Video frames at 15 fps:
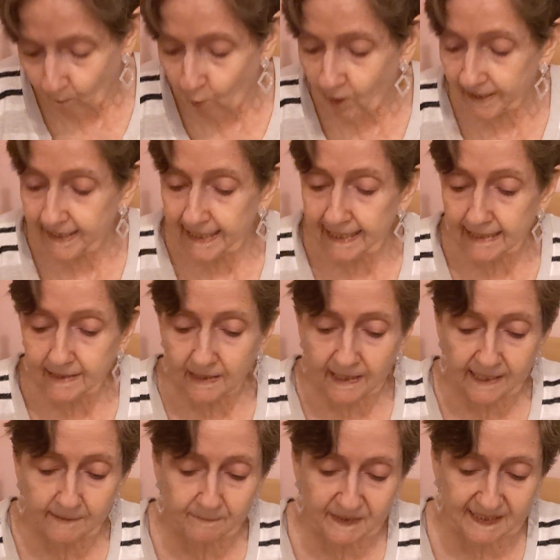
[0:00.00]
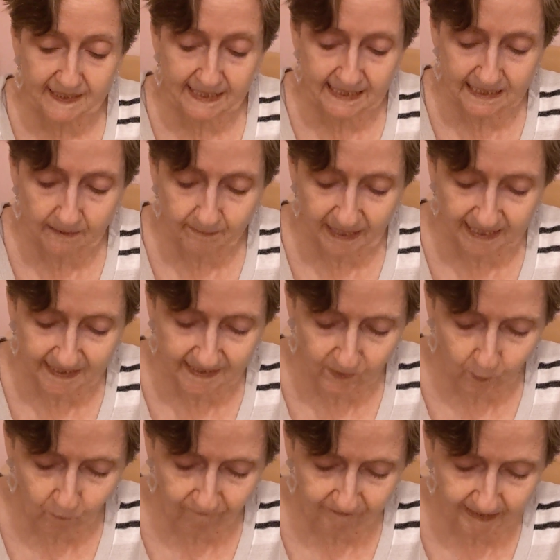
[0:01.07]
more hair clips. These are by
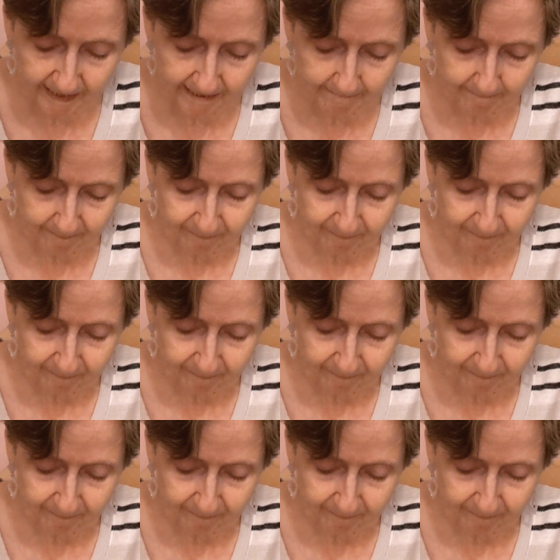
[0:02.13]
Sophie.